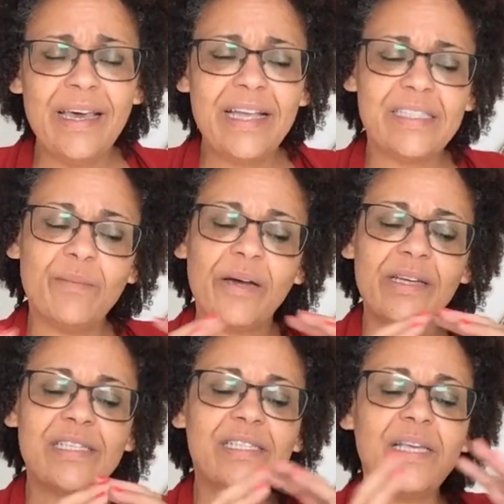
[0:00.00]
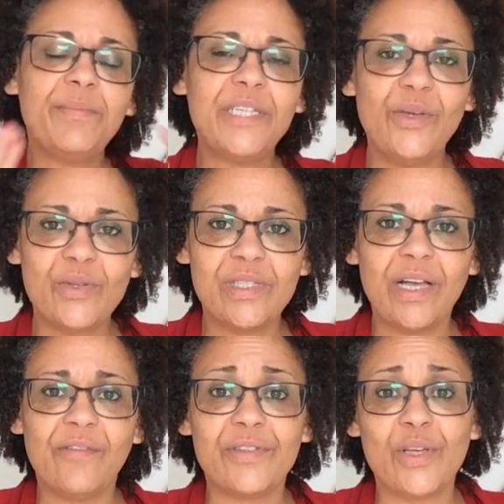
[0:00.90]
it's about accepting
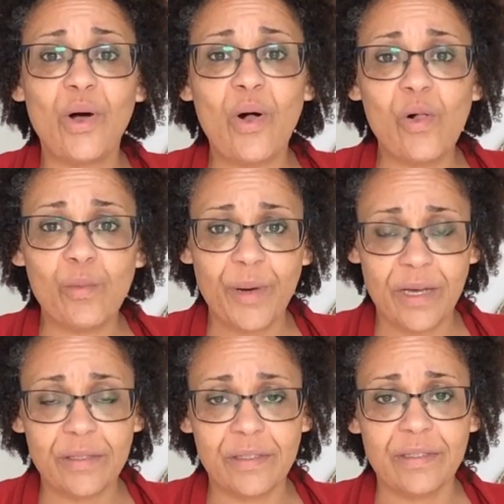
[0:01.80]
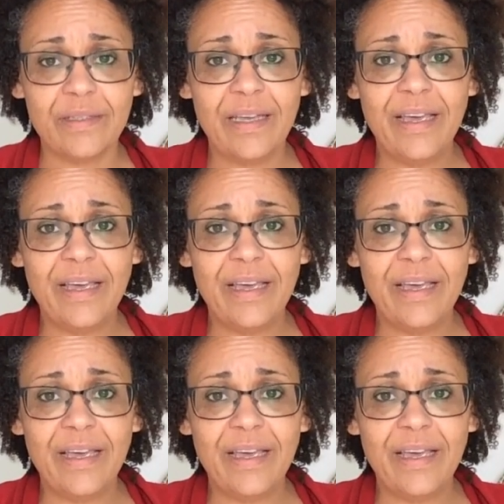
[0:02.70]
yourself as a whole person,